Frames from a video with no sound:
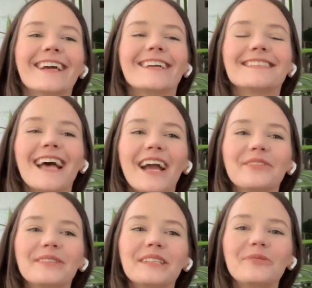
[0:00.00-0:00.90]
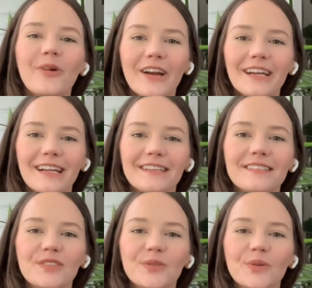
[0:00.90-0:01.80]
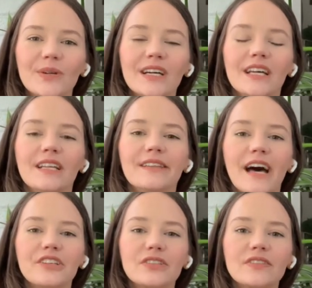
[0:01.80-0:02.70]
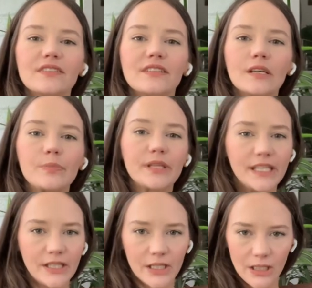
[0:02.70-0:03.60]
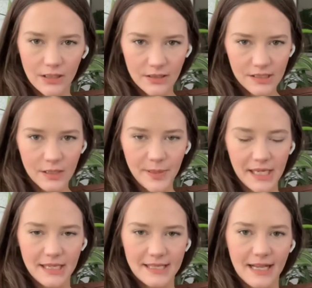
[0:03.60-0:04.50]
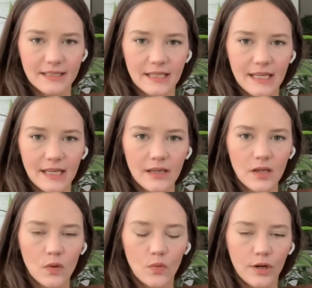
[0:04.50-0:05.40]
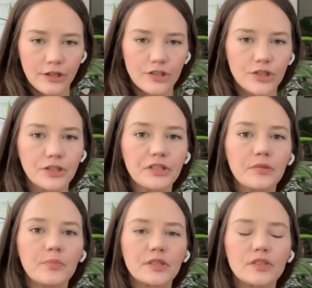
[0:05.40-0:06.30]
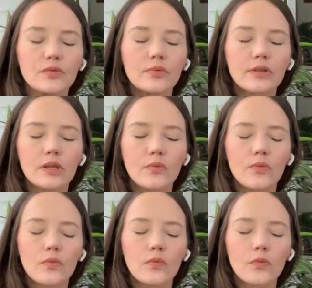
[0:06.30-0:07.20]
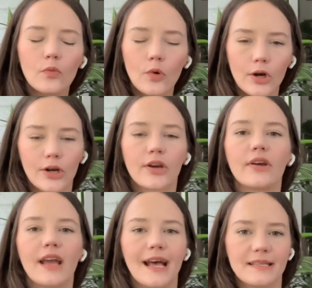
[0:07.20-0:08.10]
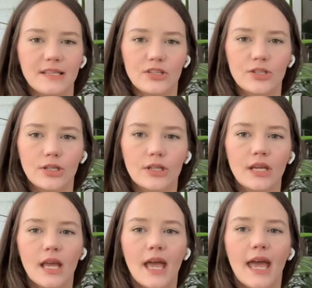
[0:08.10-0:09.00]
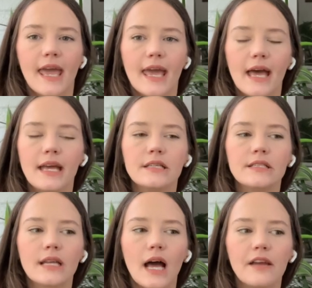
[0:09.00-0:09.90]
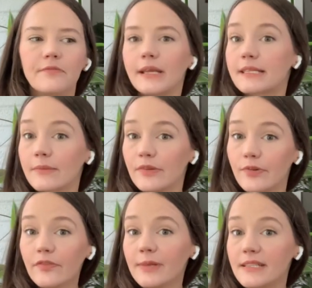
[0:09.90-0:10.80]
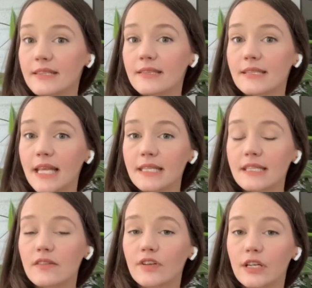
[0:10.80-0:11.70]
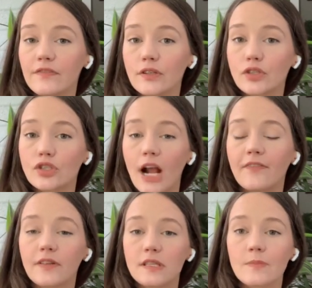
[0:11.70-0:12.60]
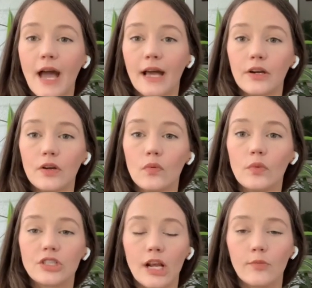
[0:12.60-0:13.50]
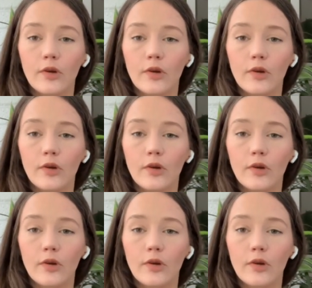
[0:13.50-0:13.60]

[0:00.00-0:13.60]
because I really wanted it to not just appear to be exactly what it should, but to really work as it should. And I've made some improvements since the very first draft of this pattern, which I'm